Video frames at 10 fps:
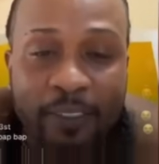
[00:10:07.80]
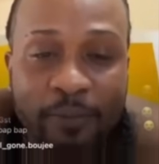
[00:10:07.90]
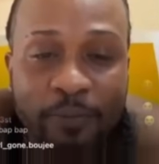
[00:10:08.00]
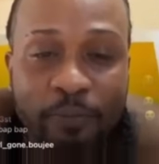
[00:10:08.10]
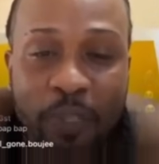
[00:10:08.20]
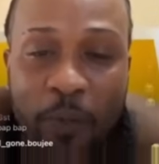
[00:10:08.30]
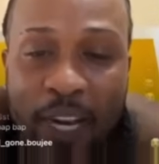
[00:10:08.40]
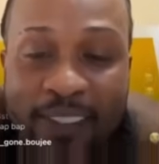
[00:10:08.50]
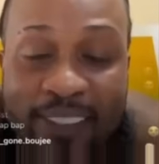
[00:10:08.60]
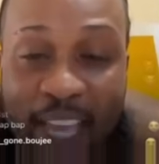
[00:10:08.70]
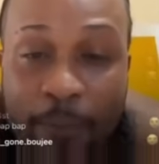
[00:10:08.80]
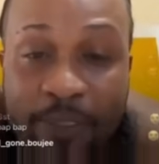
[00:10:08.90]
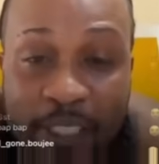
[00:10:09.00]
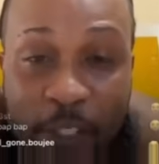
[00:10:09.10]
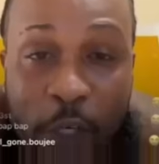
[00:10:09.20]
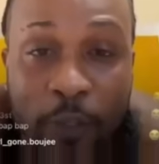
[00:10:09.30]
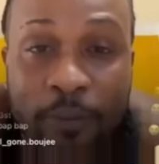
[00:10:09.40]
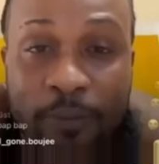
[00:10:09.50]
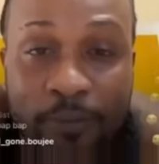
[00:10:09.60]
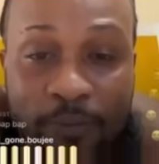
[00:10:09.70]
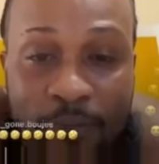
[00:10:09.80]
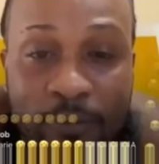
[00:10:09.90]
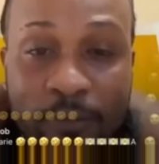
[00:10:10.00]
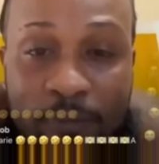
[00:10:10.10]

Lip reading: for period. Period stops you.